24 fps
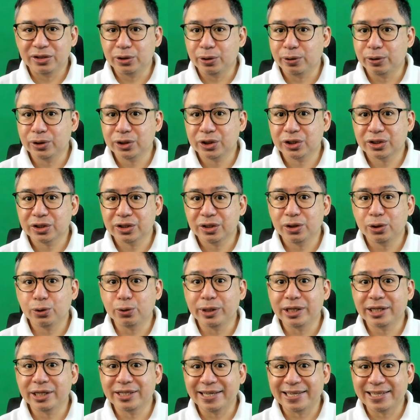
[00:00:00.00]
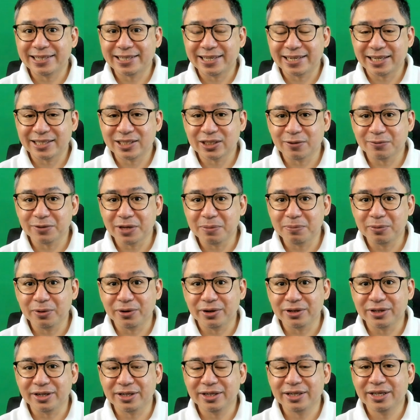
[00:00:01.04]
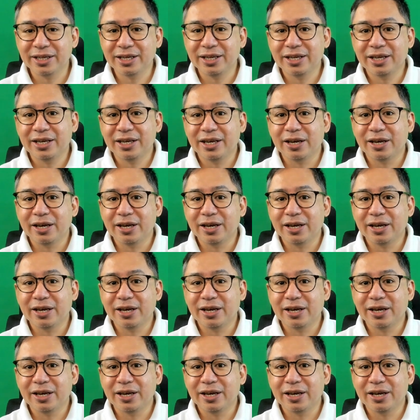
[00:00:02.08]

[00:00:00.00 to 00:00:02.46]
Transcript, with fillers: those who, in the interest of the employer,